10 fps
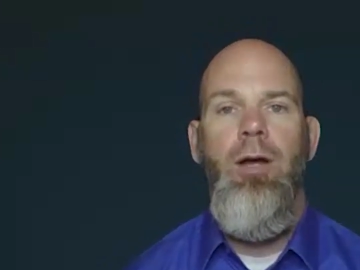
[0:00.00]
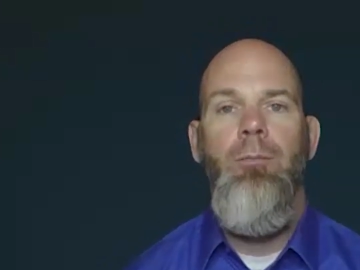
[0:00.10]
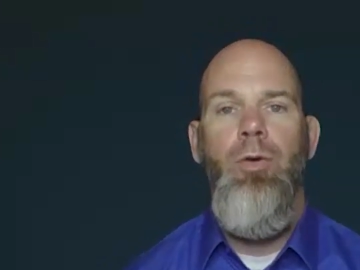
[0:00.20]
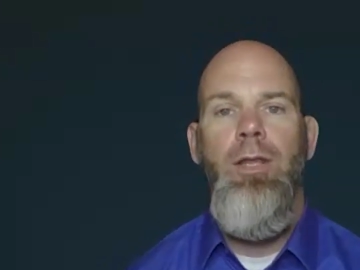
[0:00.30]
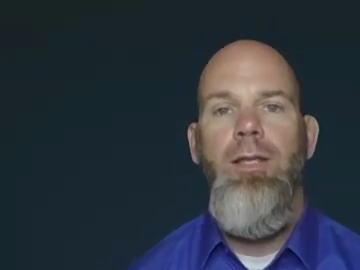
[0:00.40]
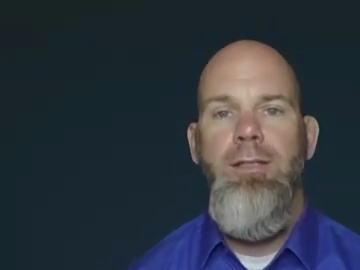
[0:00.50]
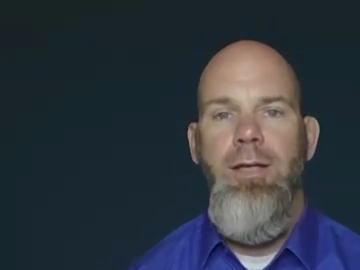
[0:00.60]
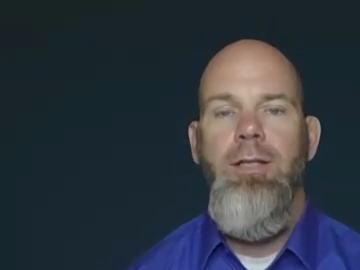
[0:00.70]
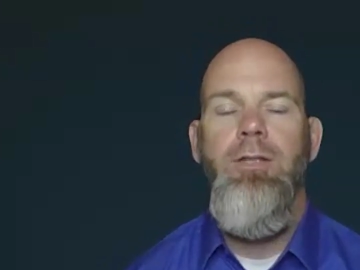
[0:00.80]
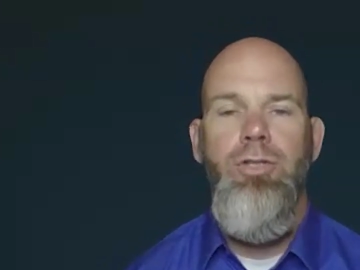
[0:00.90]
I'm really
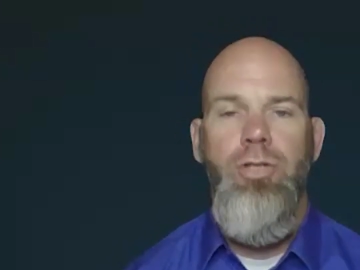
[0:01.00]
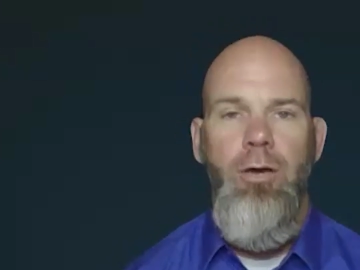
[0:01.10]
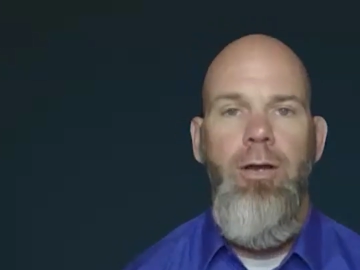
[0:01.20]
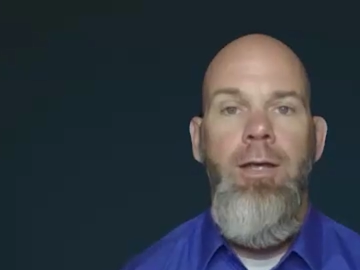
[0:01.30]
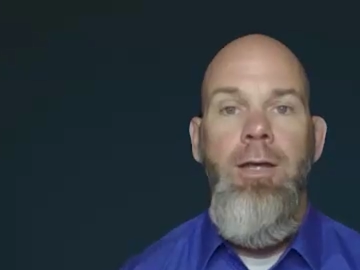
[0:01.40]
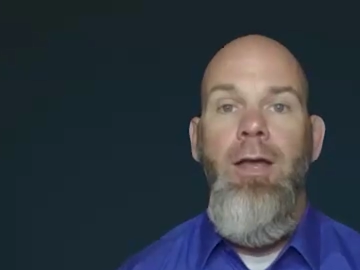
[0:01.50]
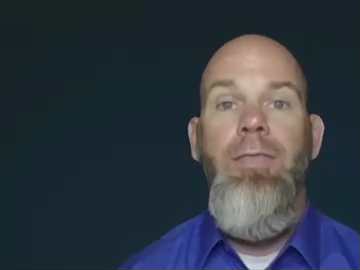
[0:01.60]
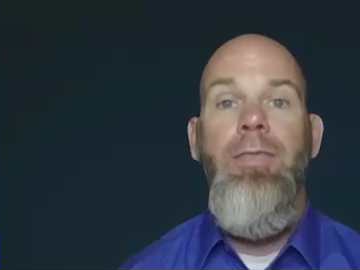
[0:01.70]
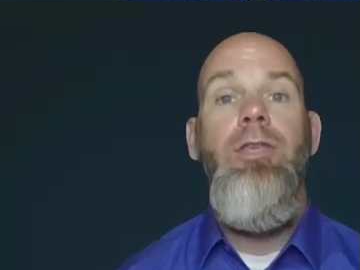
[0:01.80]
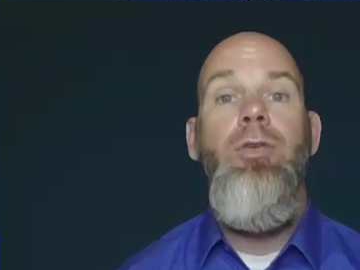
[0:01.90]
excited to share it, and
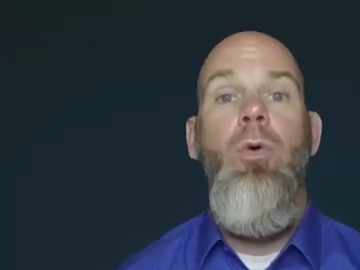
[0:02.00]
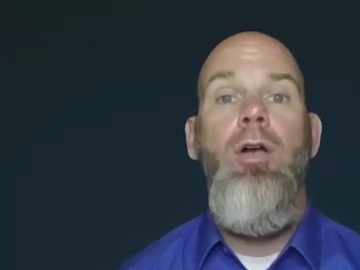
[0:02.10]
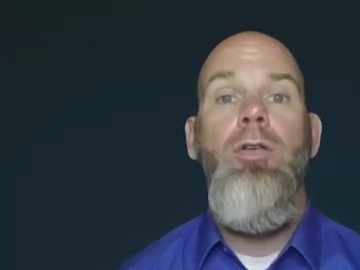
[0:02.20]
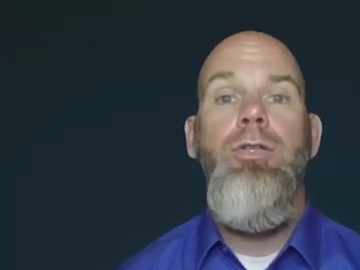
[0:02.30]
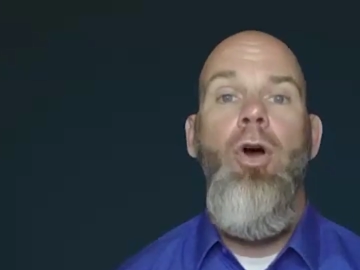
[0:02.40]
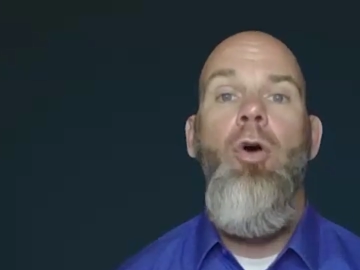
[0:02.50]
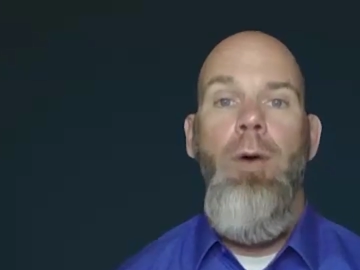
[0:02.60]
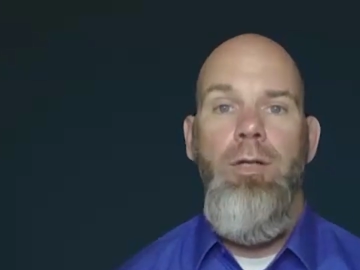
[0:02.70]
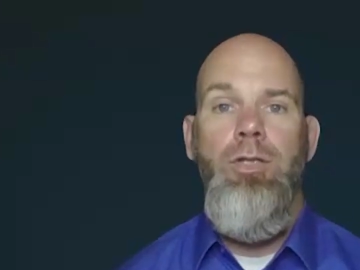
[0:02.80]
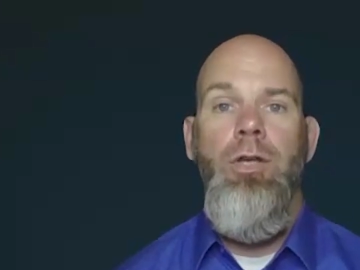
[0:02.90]
thank you all so
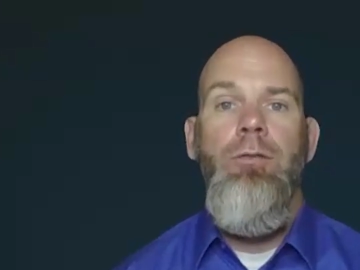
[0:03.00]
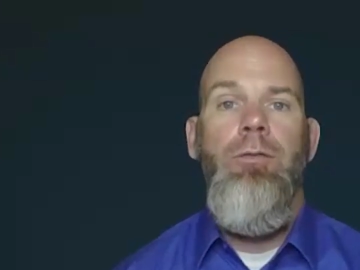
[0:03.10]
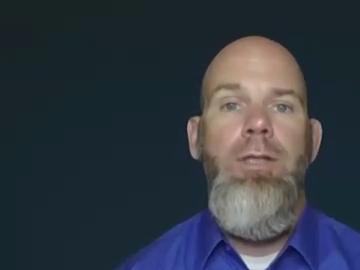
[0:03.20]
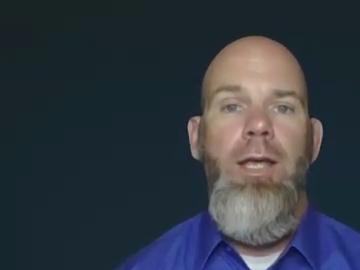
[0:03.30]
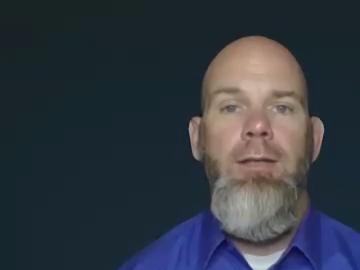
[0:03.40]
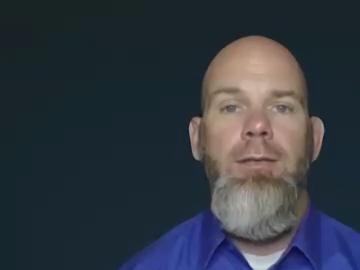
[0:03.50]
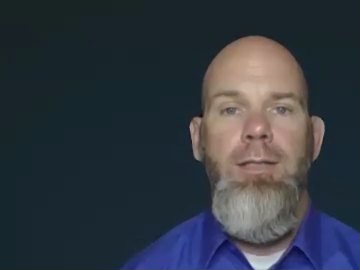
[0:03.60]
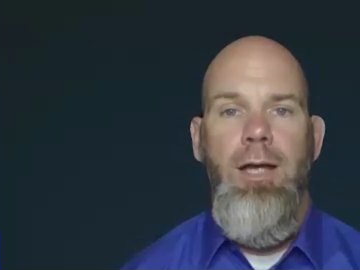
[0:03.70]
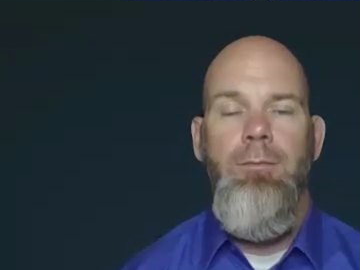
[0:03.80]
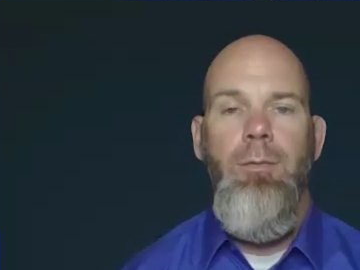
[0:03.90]
much for taking the
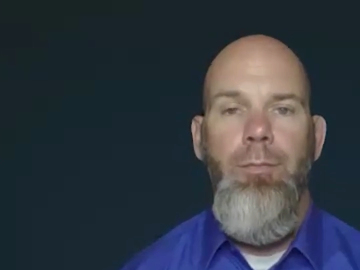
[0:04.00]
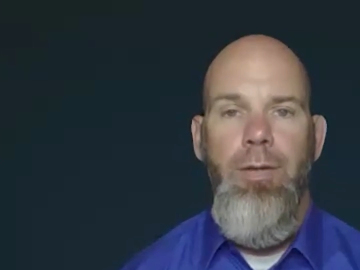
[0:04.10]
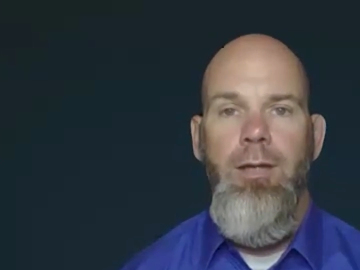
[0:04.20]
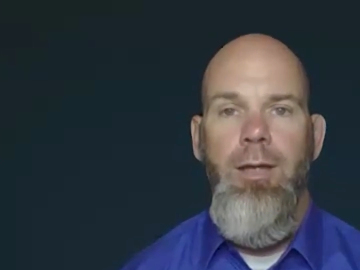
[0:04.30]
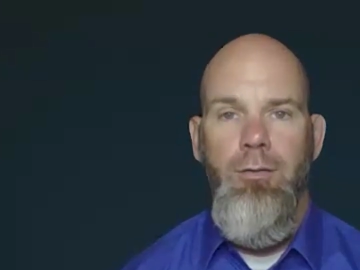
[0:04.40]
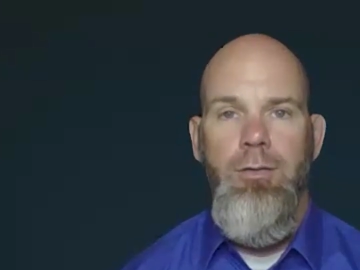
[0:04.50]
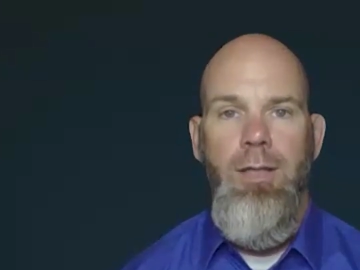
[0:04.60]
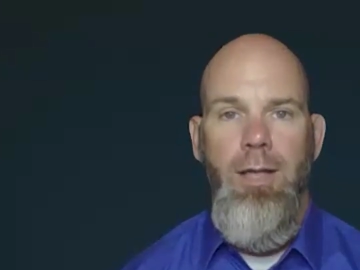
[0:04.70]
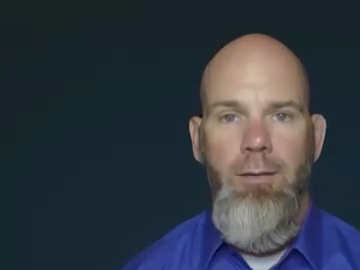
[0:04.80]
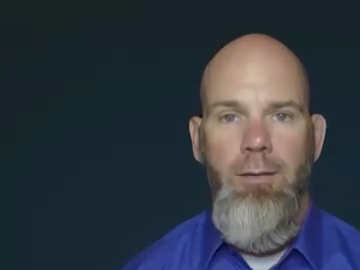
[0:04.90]
time to be here
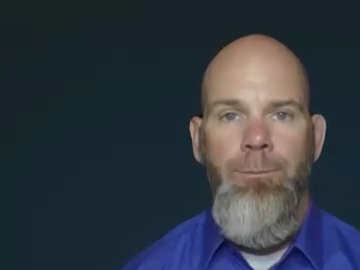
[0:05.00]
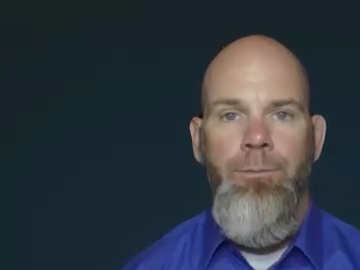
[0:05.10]
today.